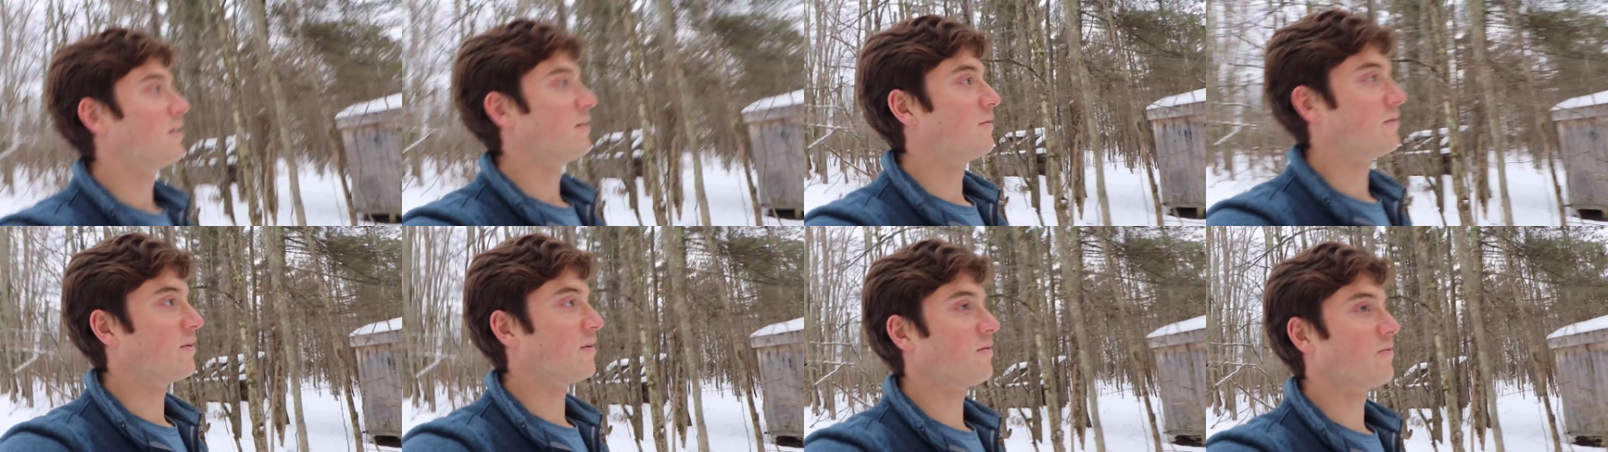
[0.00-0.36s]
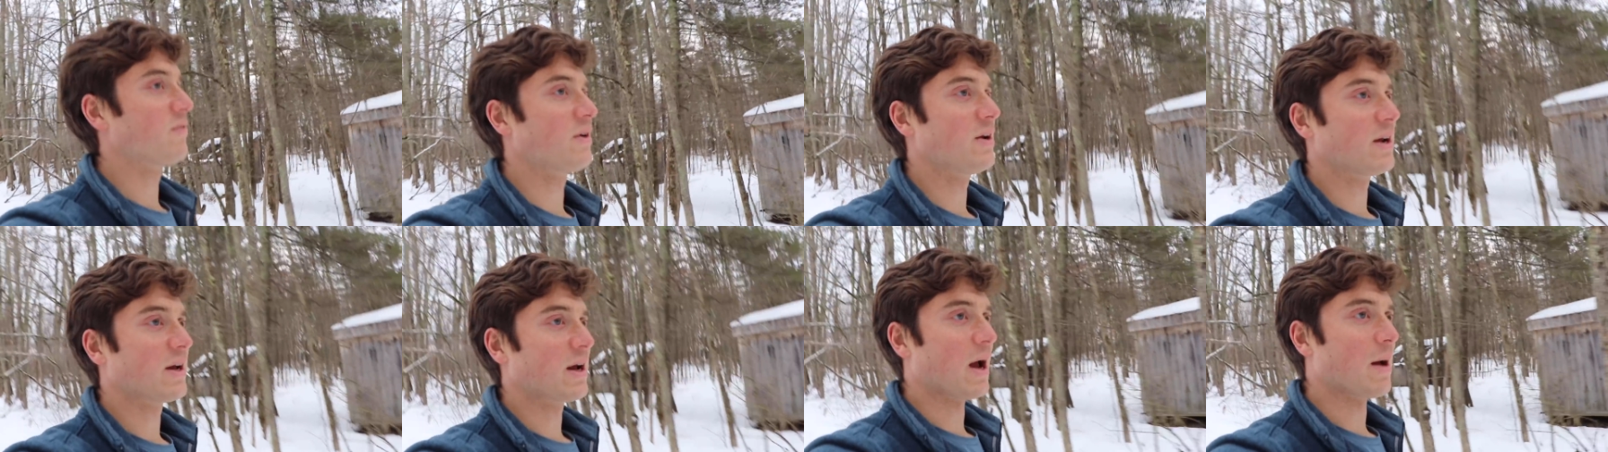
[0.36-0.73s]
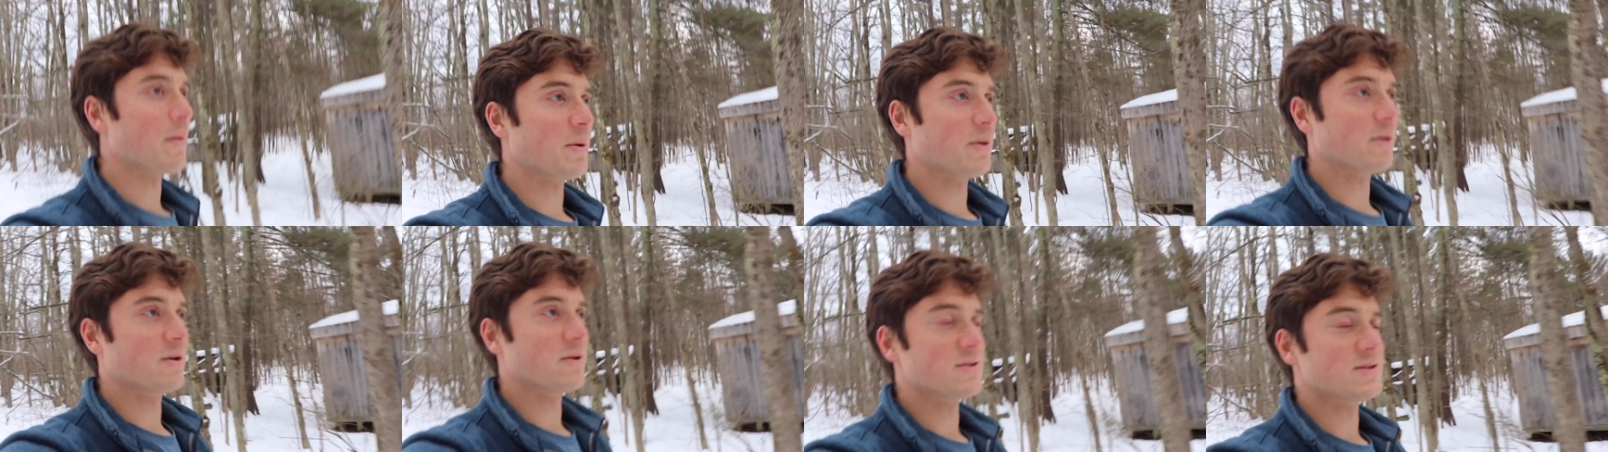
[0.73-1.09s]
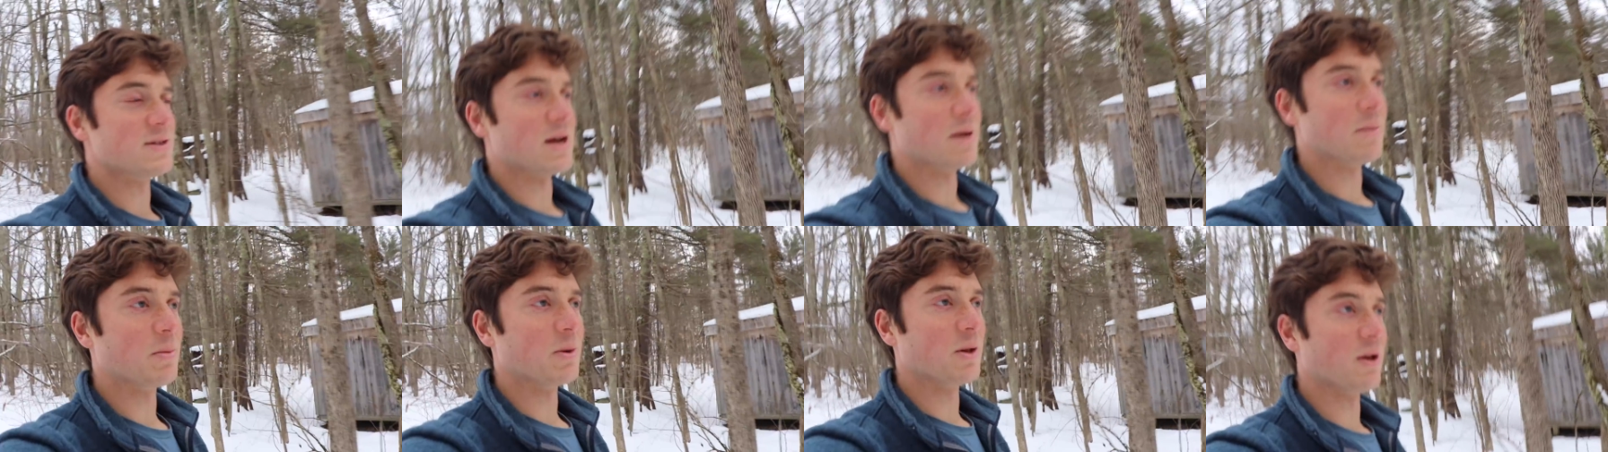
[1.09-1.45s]
feel free to comment those
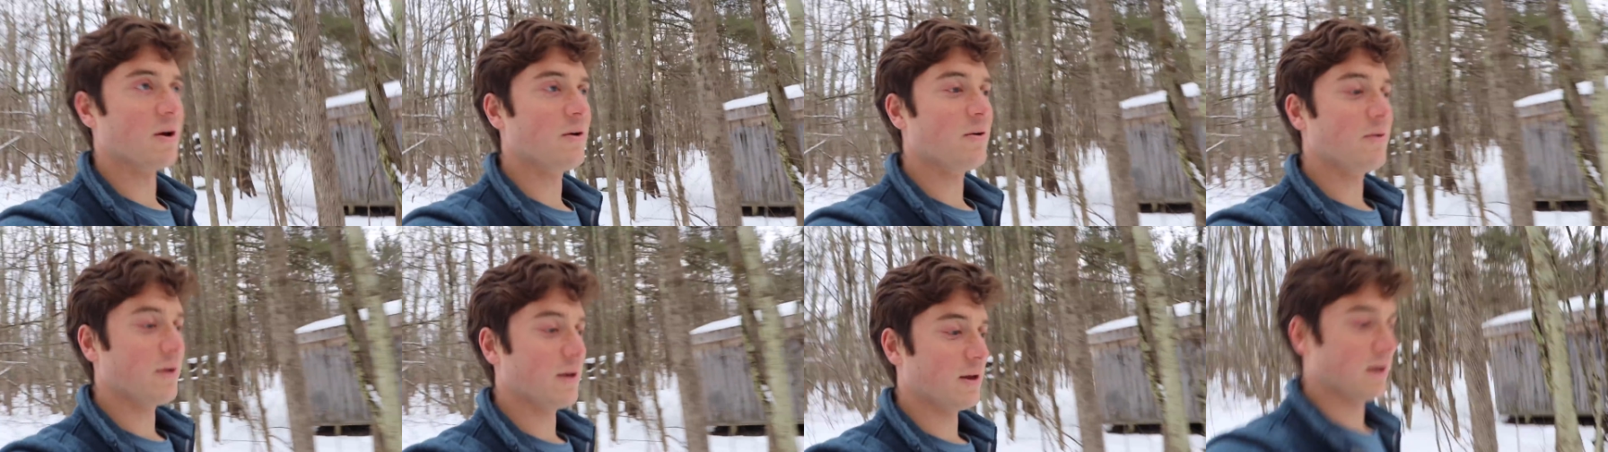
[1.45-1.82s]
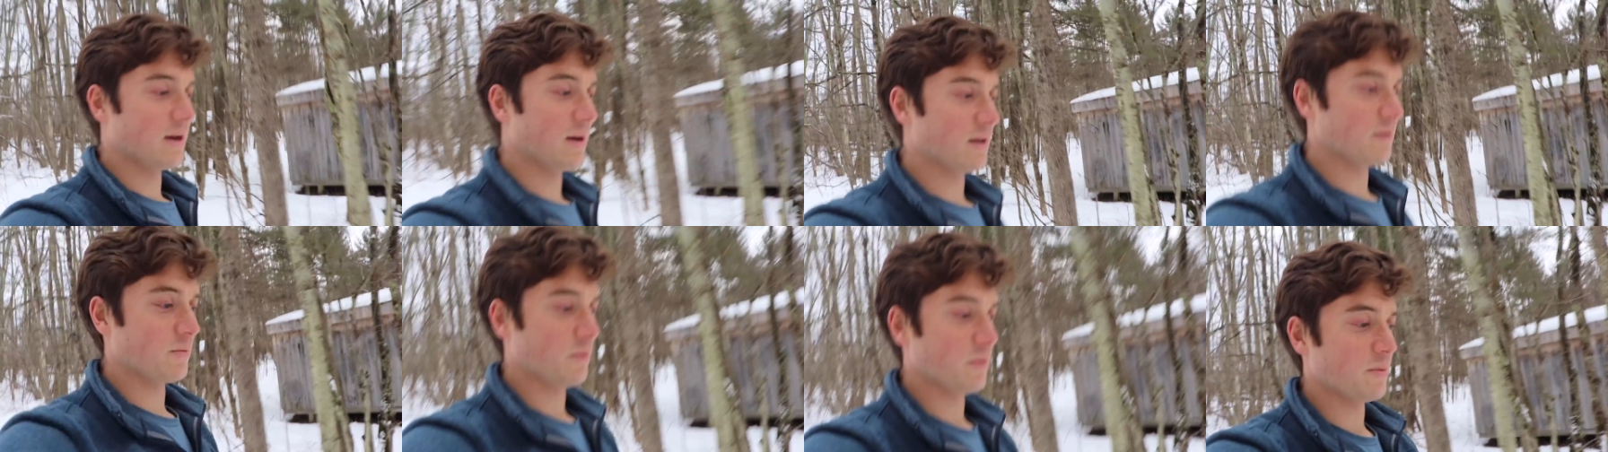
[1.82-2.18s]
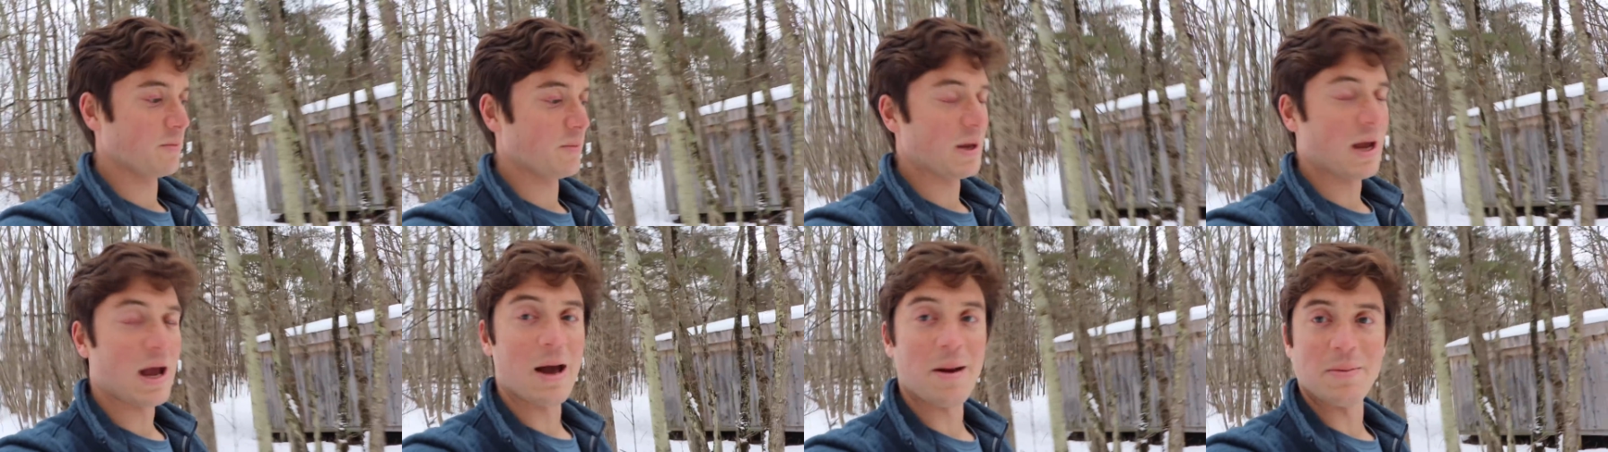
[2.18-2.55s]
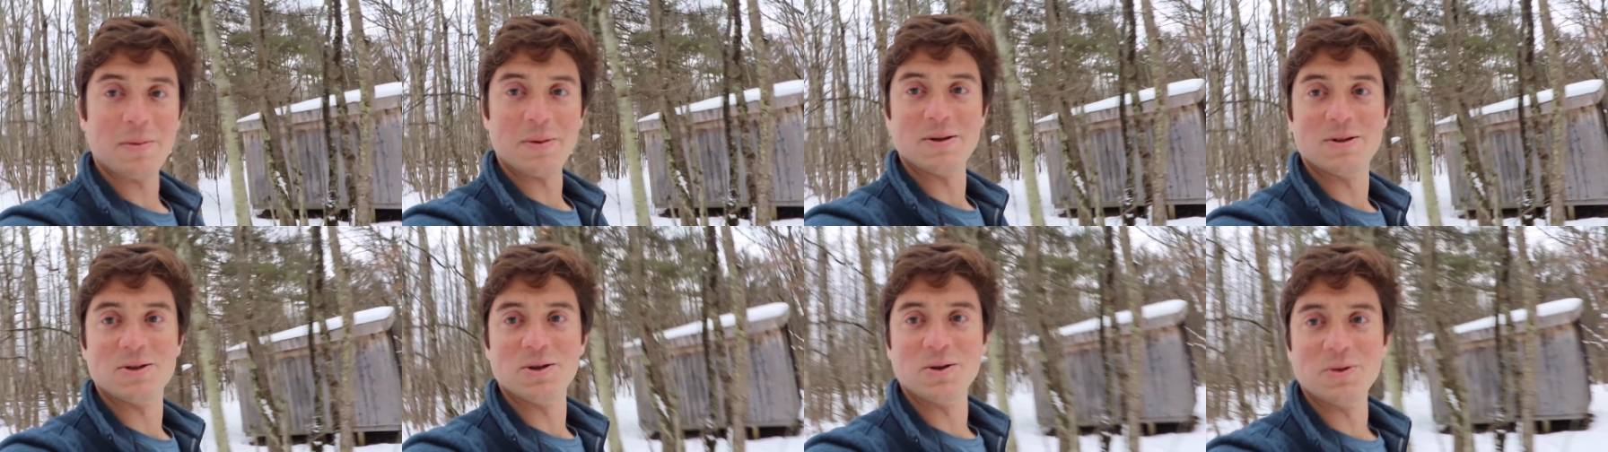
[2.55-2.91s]
down below, and we'd be
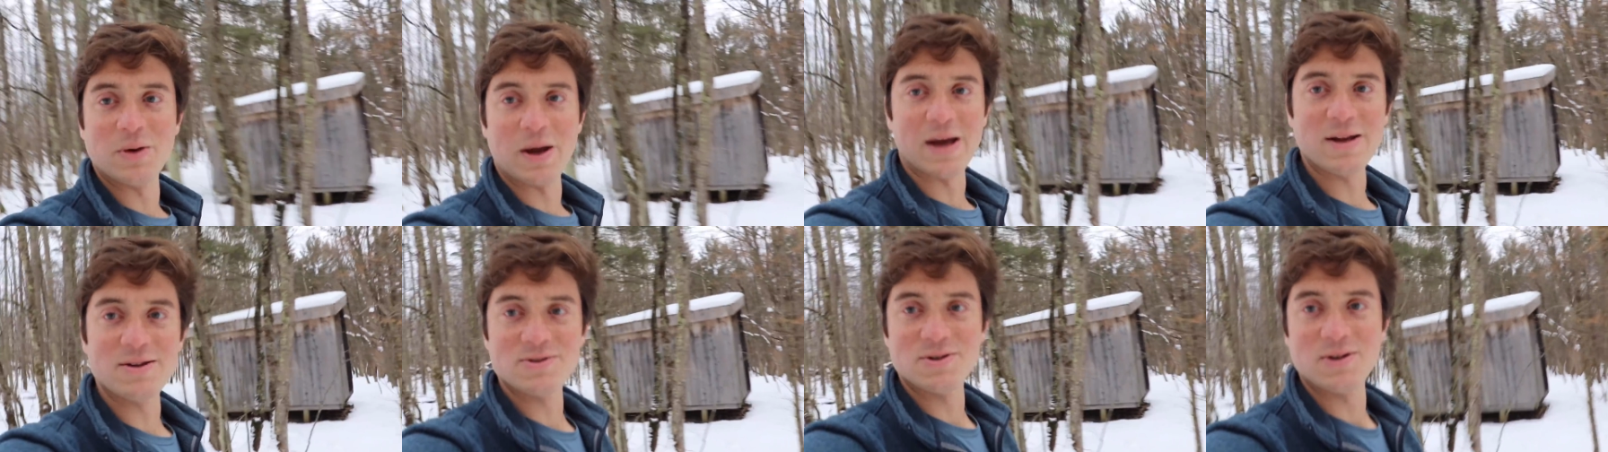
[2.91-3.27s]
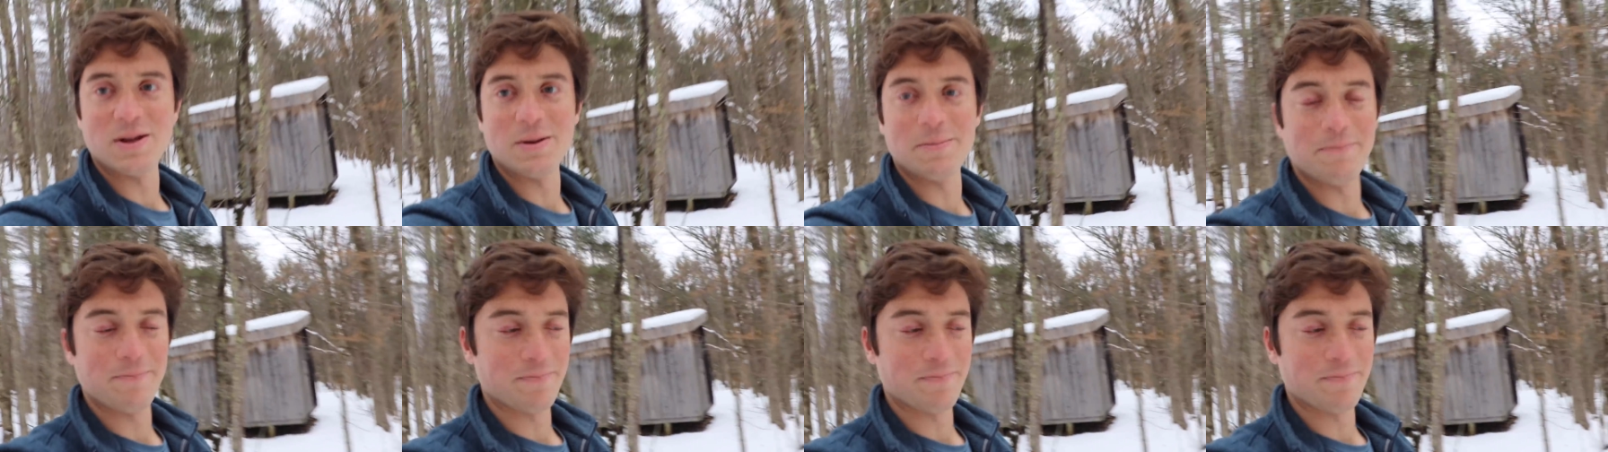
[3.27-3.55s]
happy to answer them.